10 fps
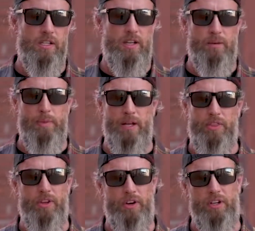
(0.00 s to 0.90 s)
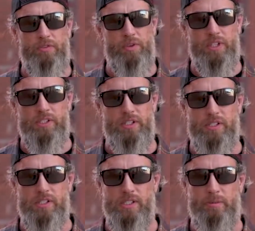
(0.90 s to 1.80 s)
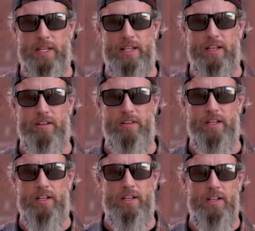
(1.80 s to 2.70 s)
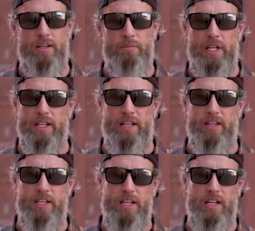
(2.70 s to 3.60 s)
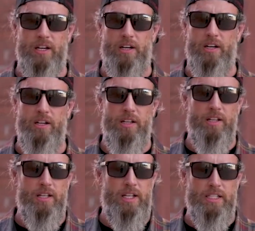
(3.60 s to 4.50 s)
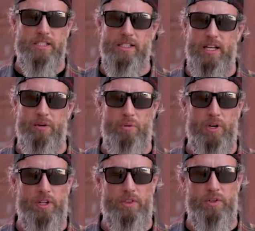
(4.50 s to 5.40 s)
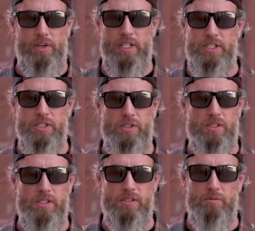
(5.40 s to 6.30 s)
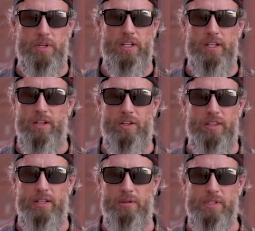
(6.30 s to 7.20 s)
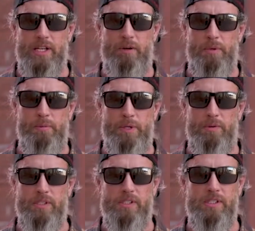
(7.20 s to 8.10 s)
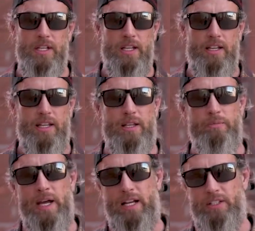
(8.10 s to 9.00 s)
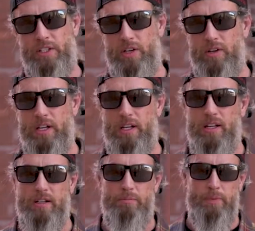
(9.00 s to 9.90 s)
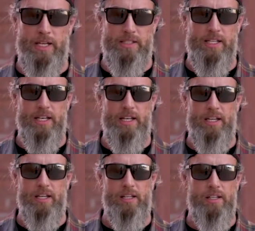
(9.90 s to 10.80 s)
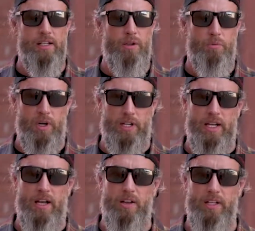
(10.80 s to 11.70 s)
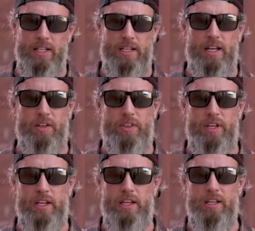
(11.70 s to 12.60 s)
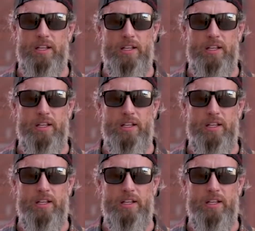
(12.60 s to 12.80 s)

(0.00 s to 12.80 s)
you know, about 30, 40 surgeries by the end of it, by the end of the year, and just kind of working through issues. And really the only thing that was helping me was getting back to yoga, meditating, working out, eating healthy.